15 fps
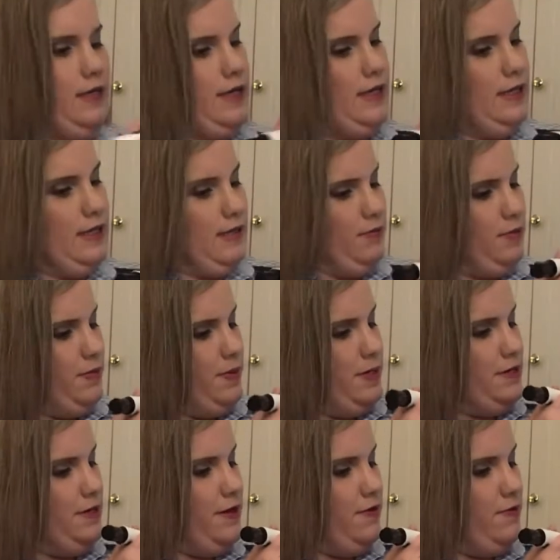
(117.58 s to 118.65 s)
and I'm going to
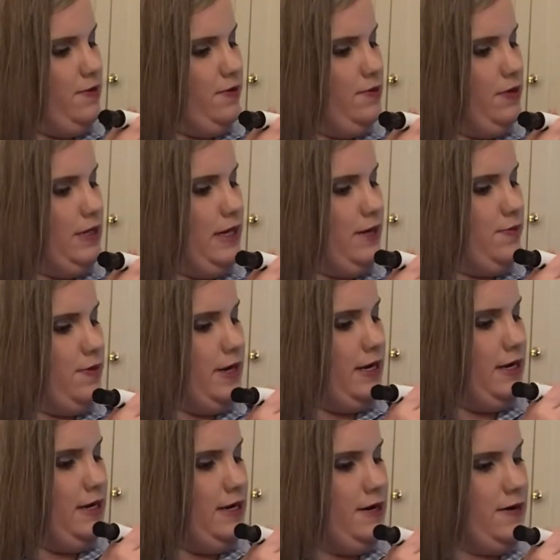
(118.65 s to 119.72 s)
put another little cloud
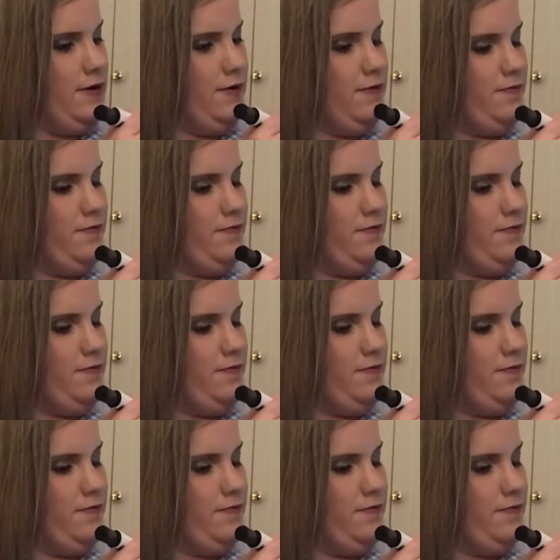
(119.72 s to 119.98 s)
right here.